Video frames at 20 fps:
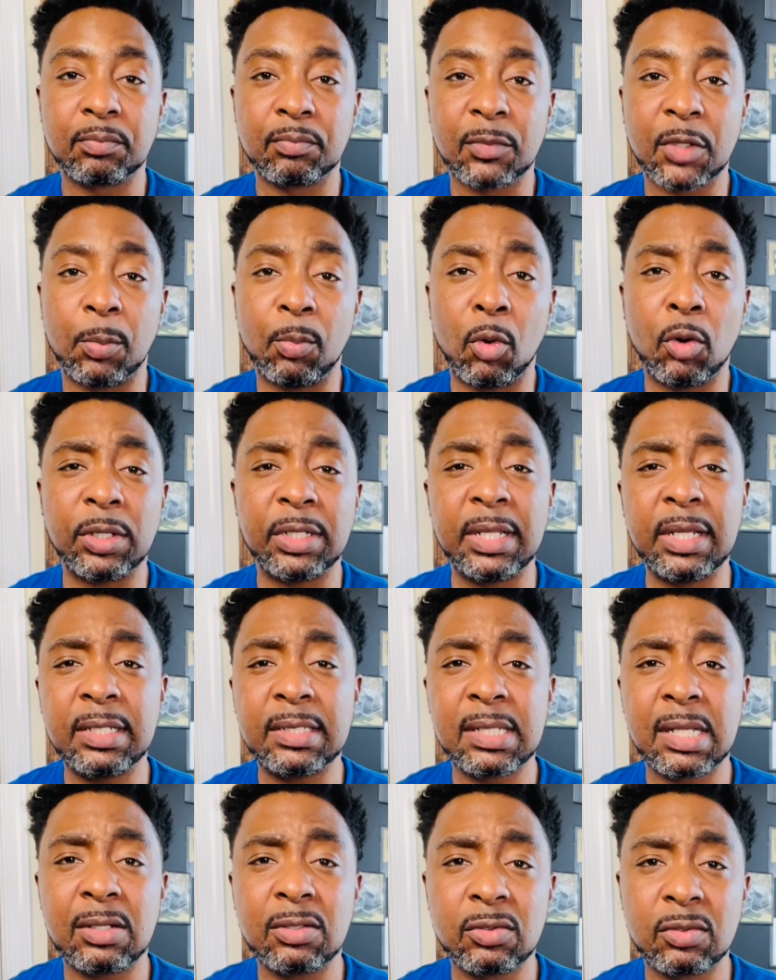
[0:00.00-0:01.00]
more
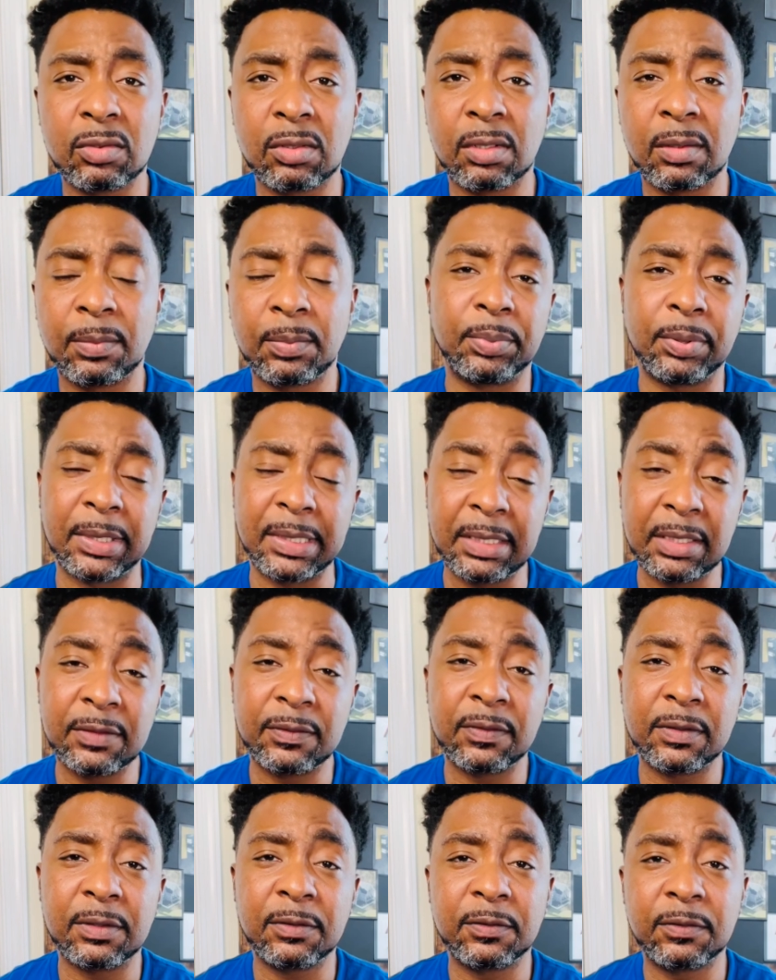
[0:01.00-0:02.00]
details on, please
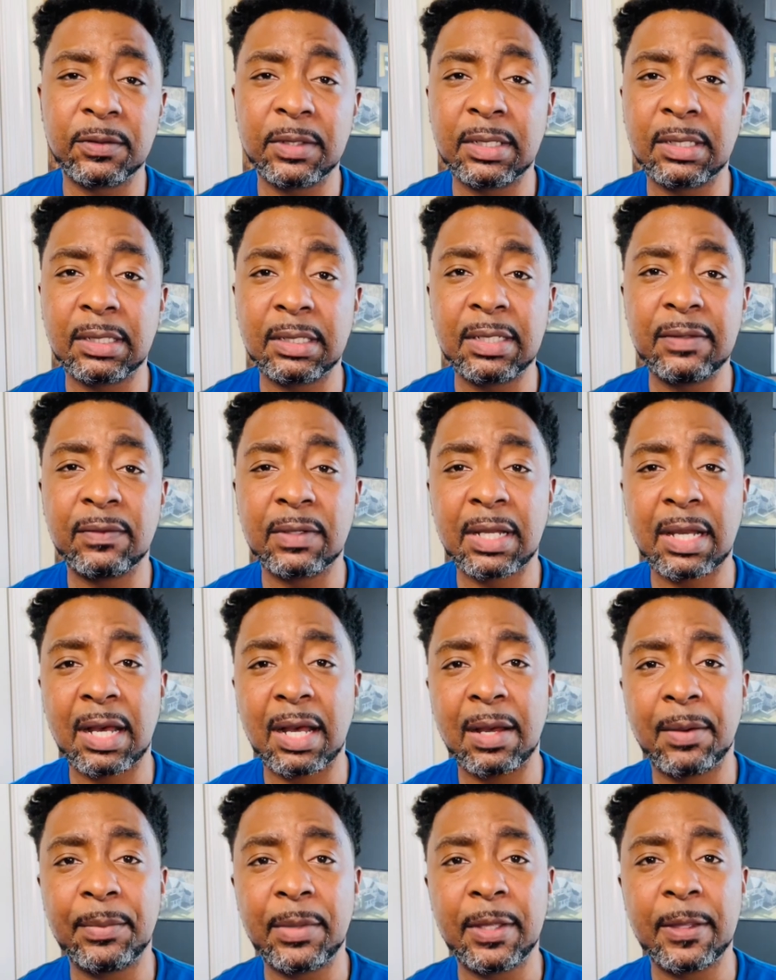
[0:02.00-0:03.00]
feel free to leave a
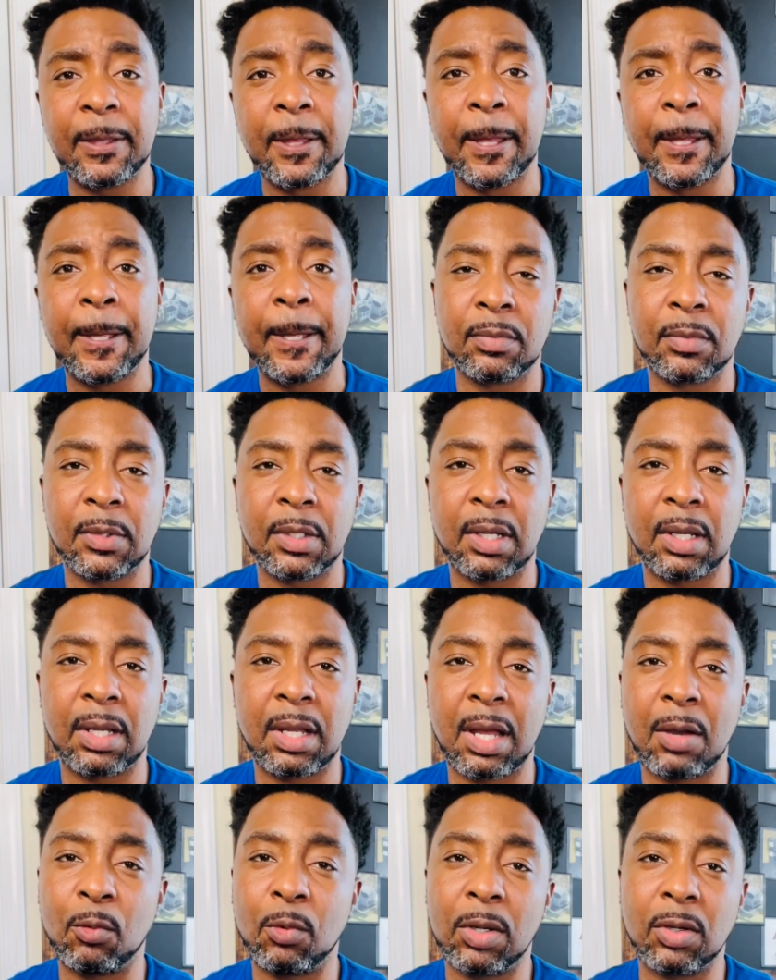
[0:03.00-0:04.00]
comment.
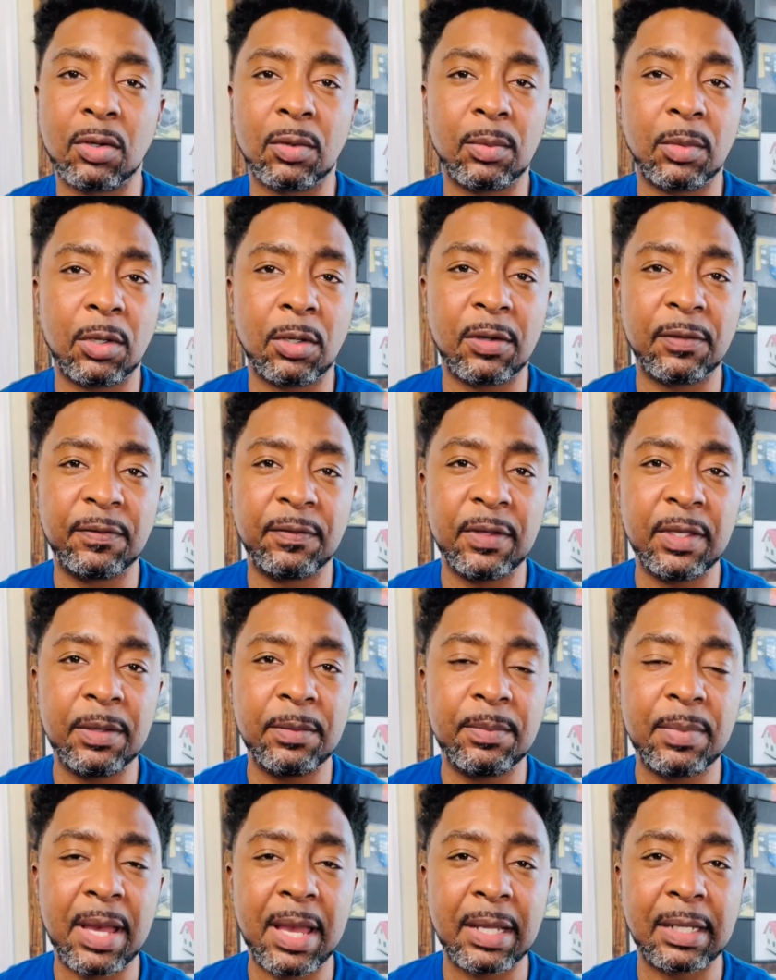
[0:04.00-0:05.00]
I welcome all
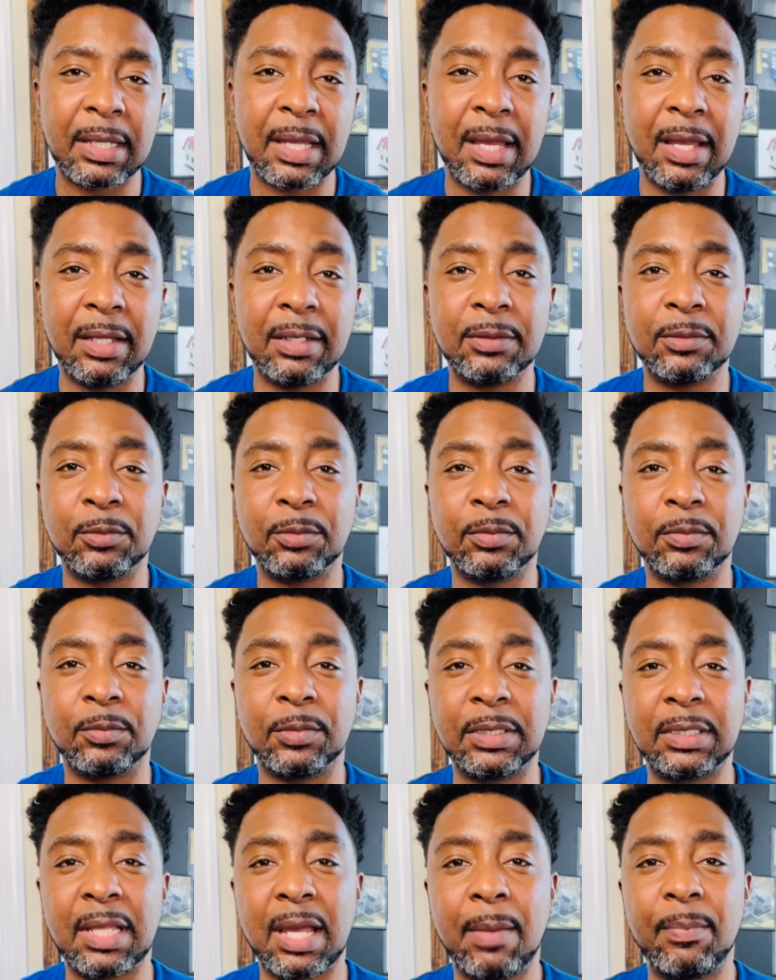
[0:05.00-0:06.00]
feedback. And
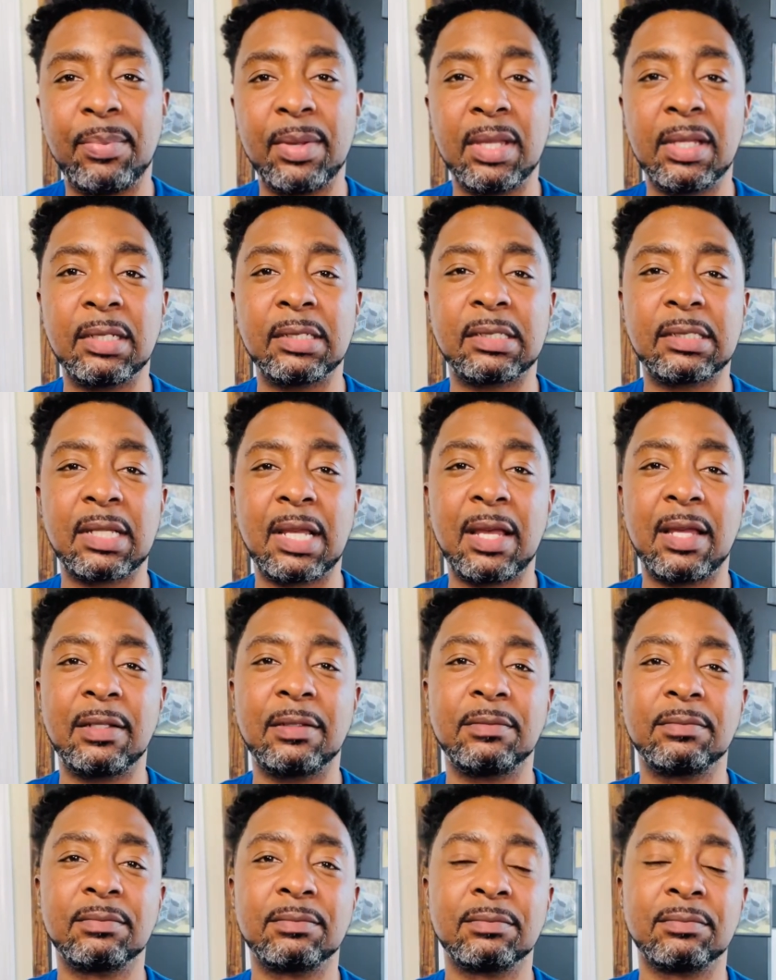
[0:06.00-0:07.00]
with that being
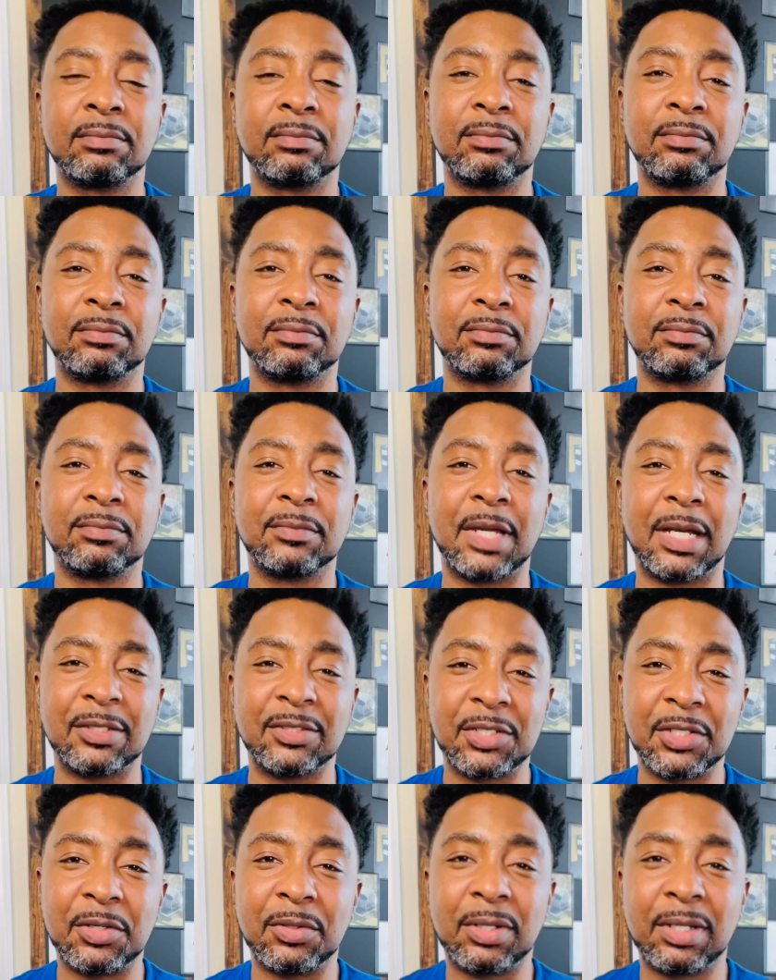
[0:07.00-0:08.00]
said, I'll
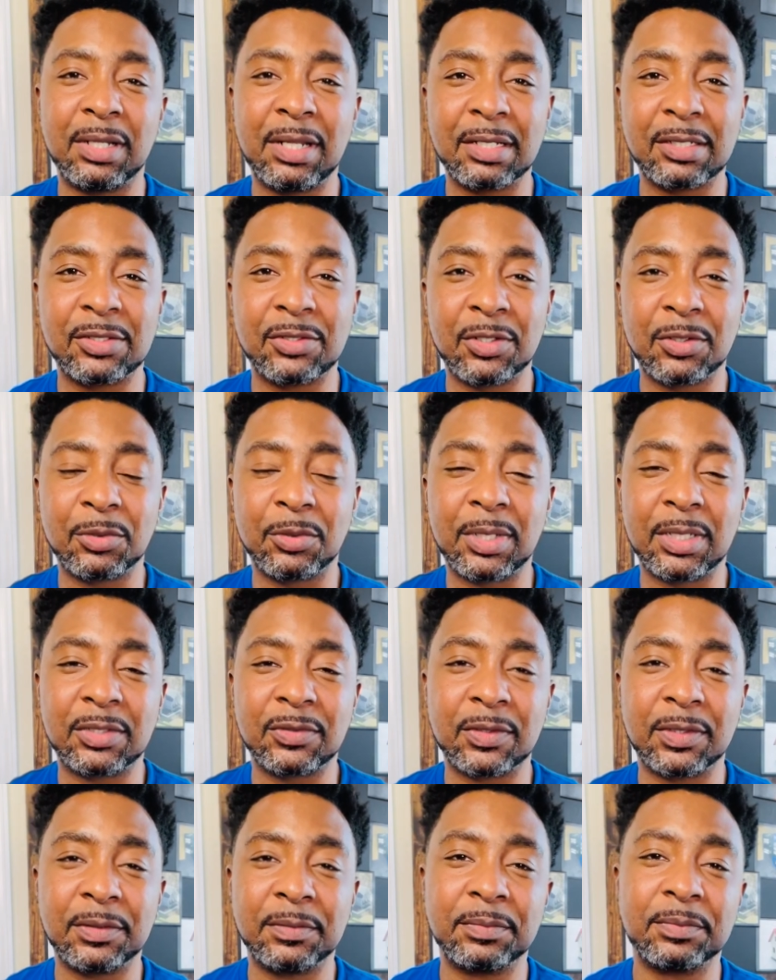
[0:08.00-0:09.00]
see you in the next journal
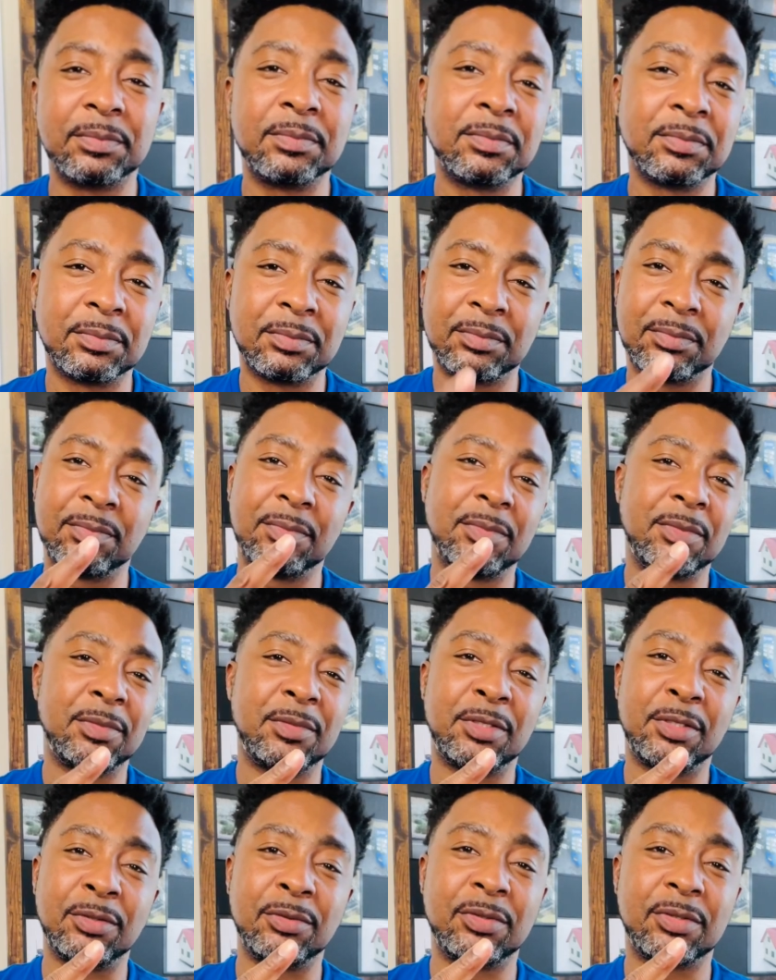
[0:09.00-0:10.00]
entry.
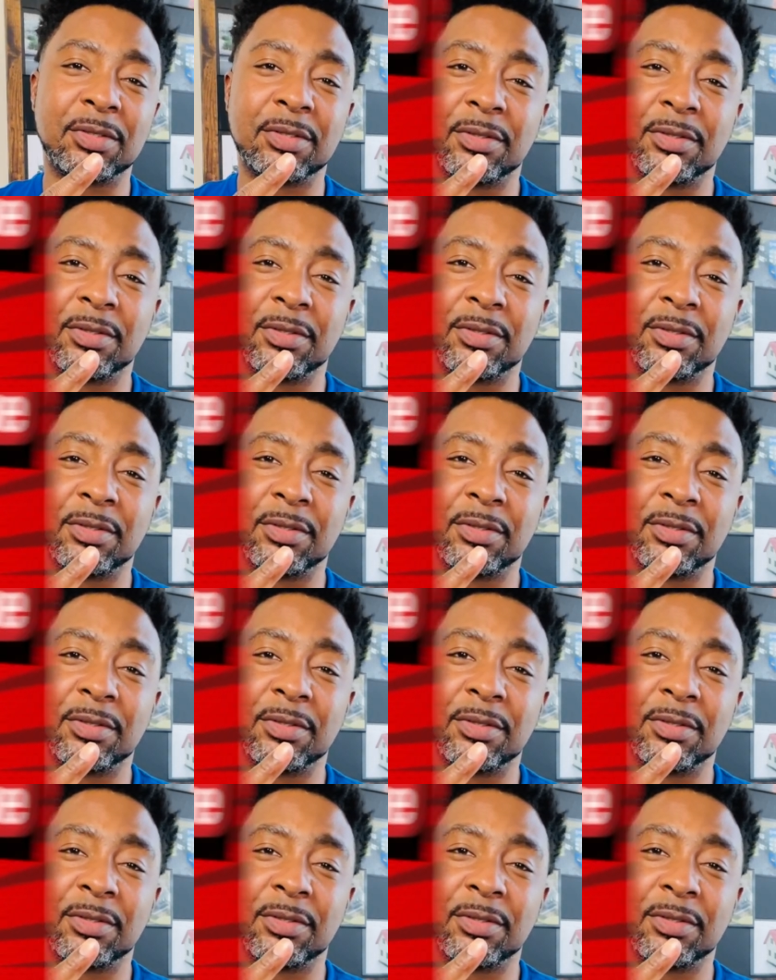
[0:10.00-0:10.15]
Deuces.